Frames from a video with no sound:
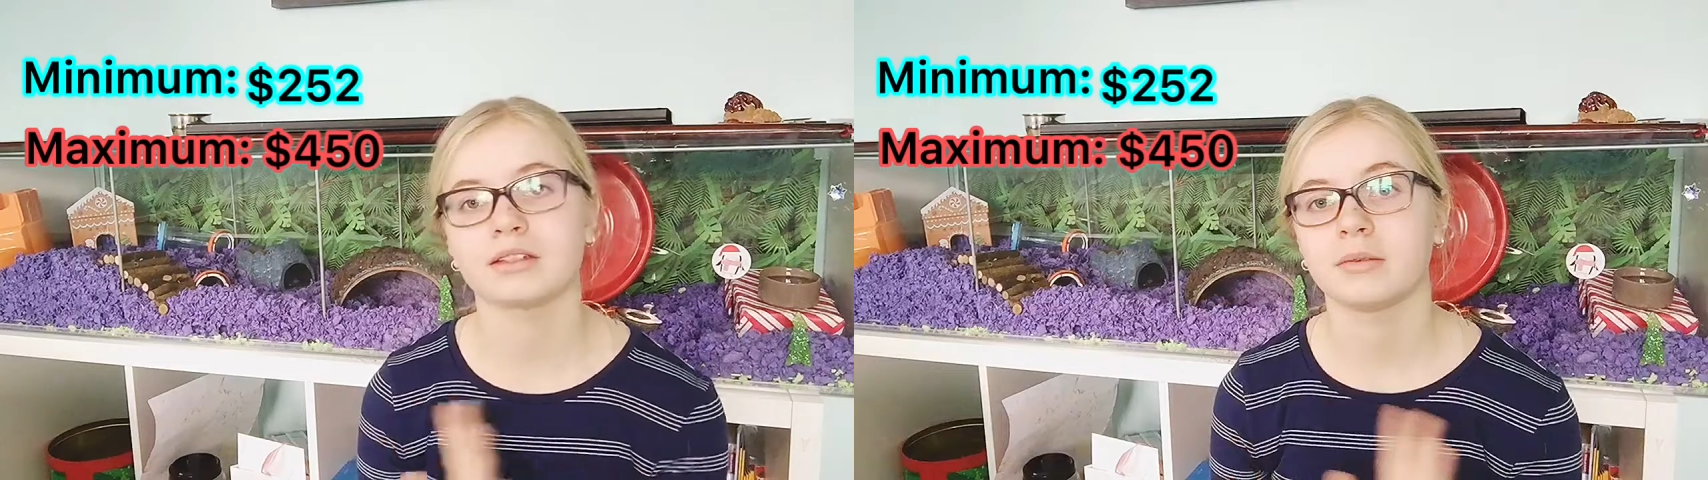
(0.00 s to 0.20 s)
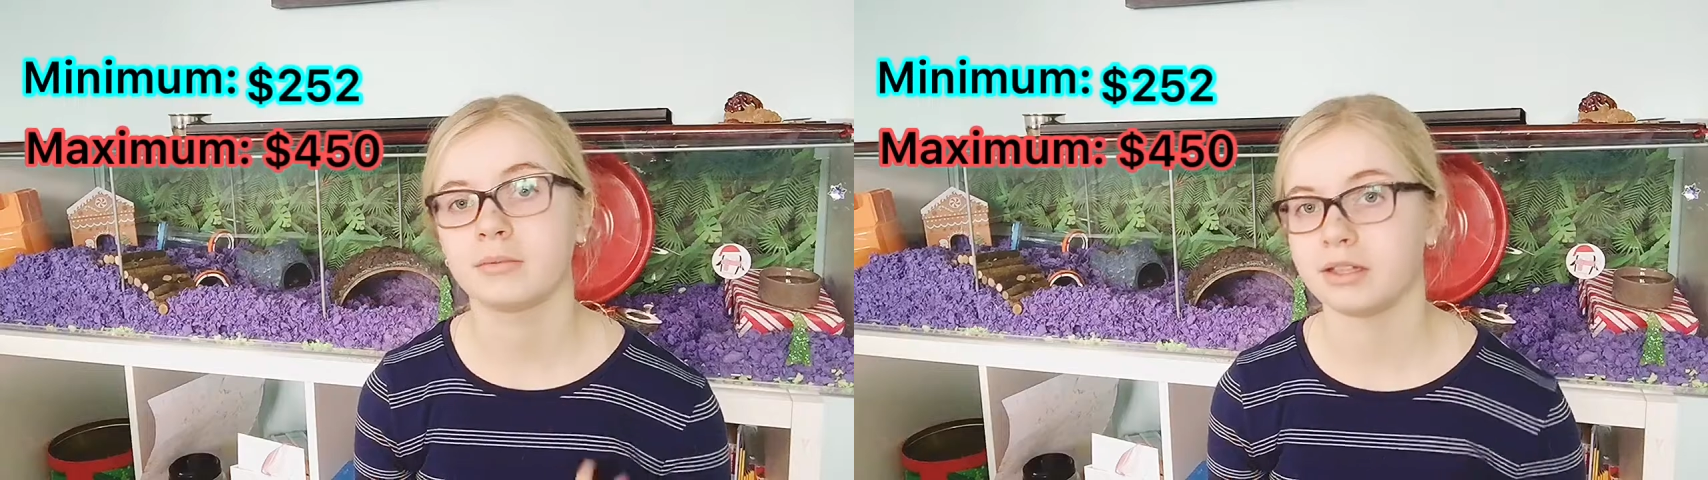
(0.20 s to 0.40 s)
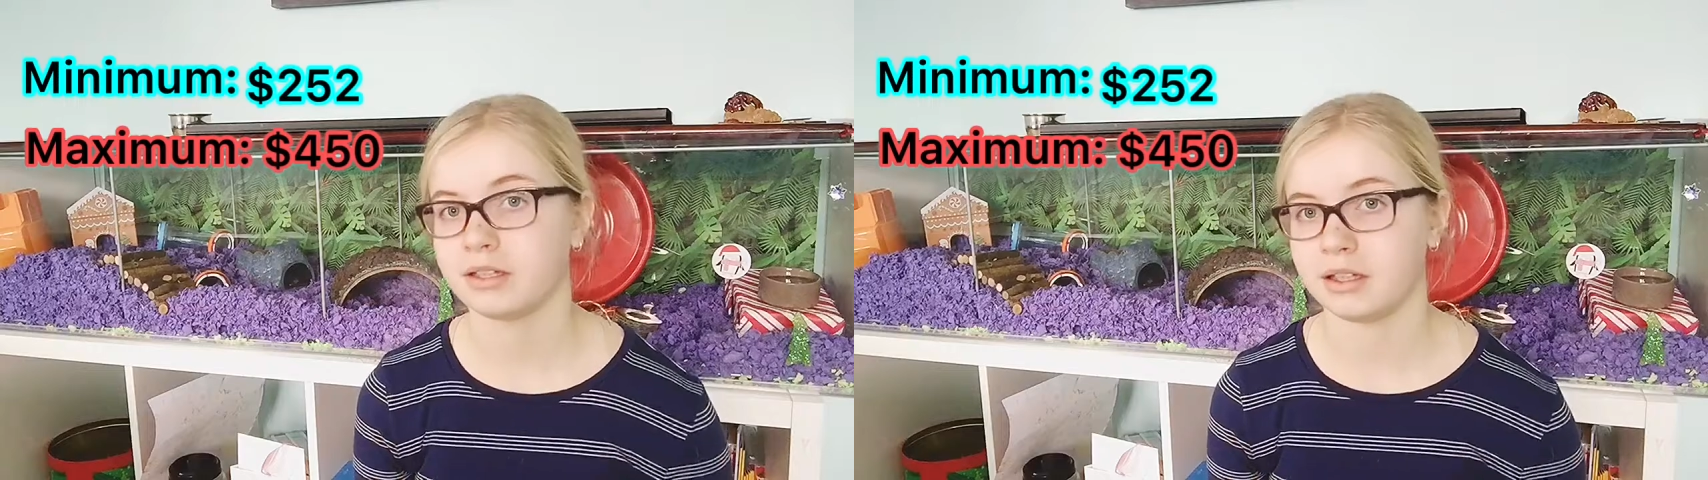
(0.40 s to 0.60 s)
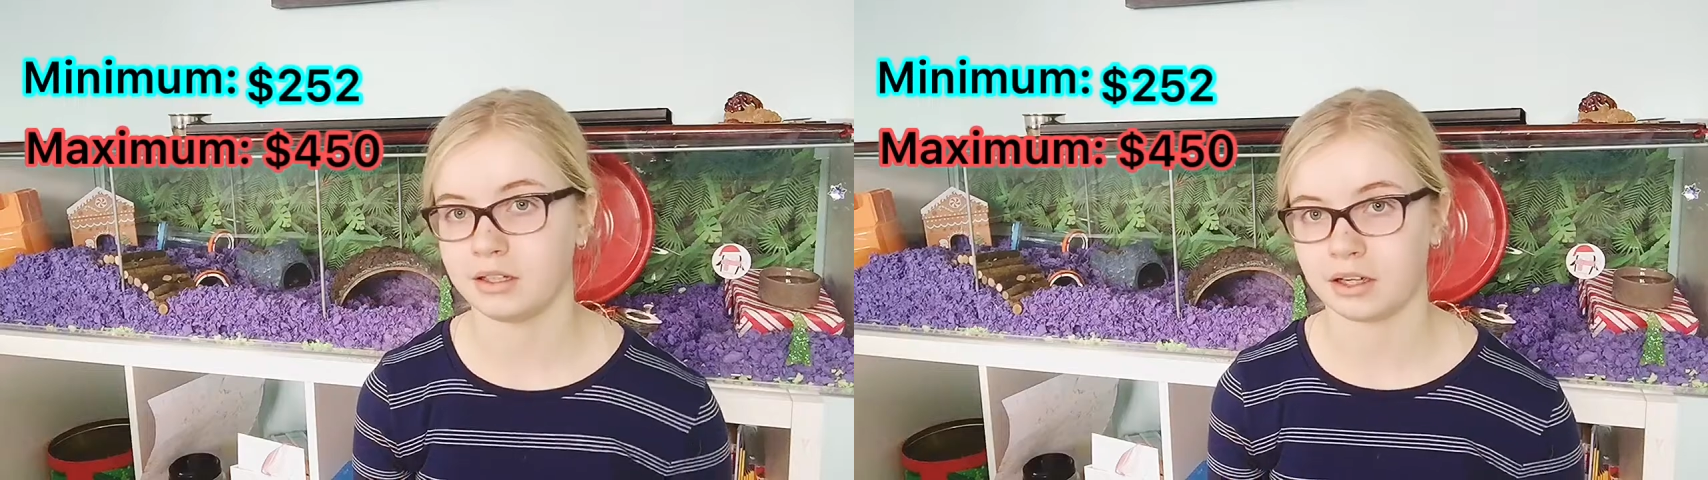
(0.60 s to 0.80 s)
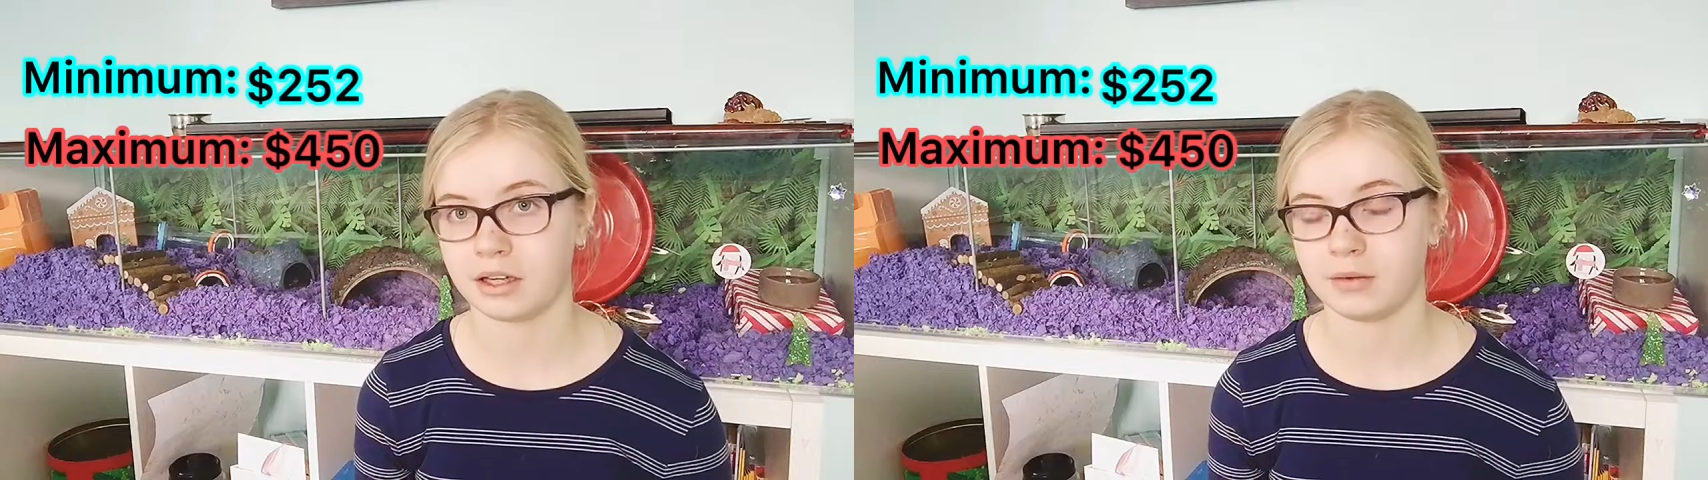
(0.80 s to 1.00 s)
completely
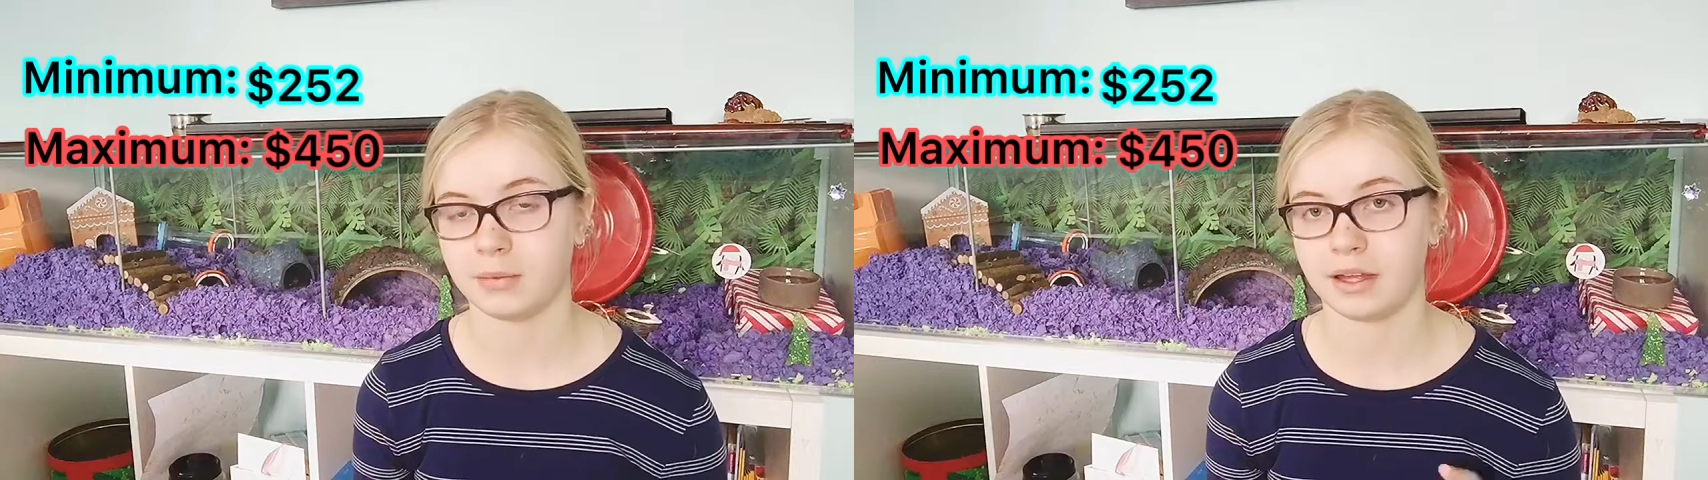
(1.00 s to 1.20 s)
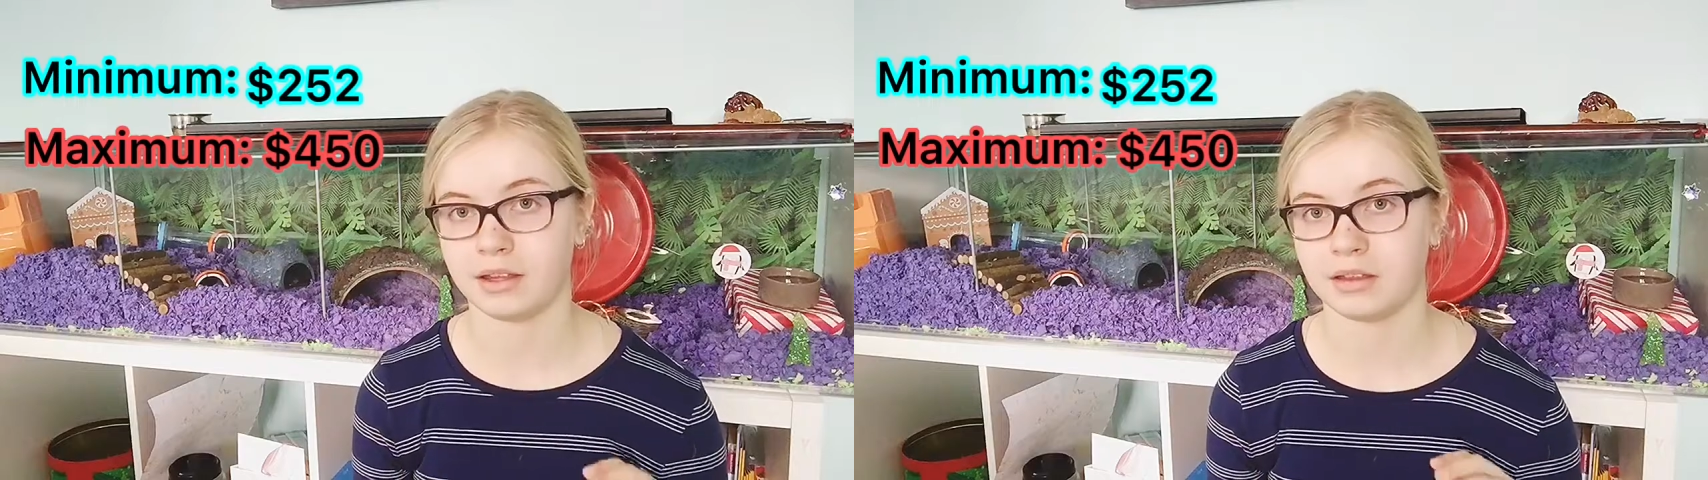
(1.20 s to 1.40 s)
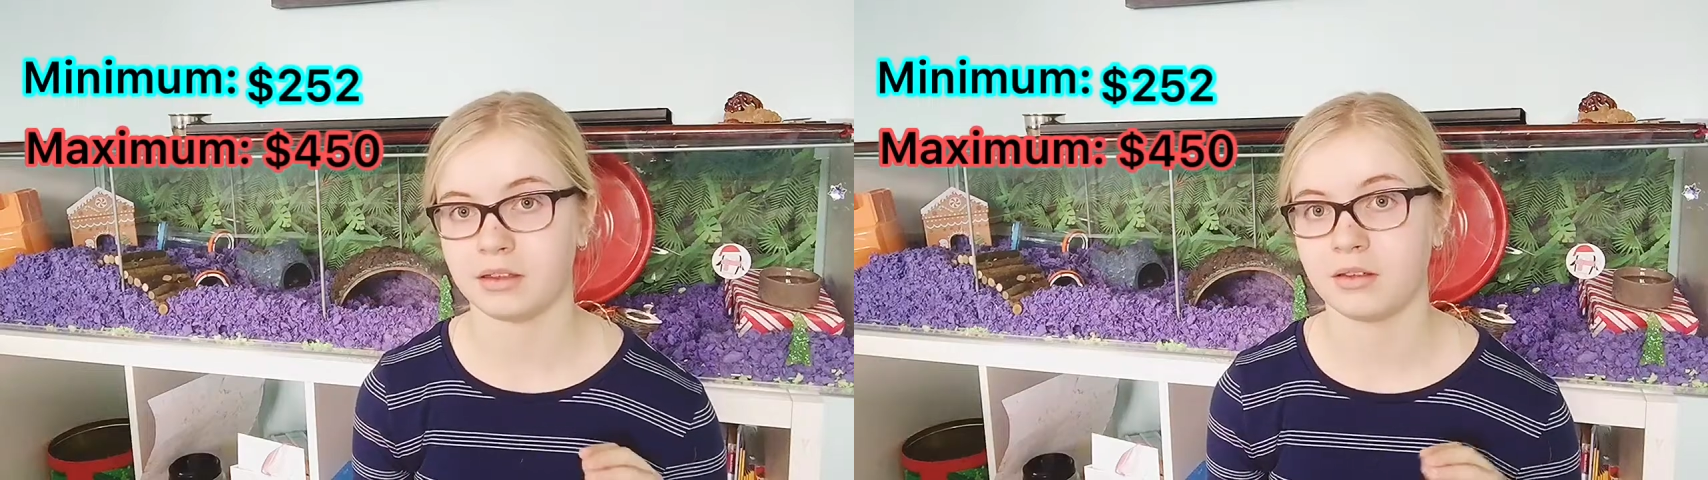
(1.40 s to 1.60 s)
good with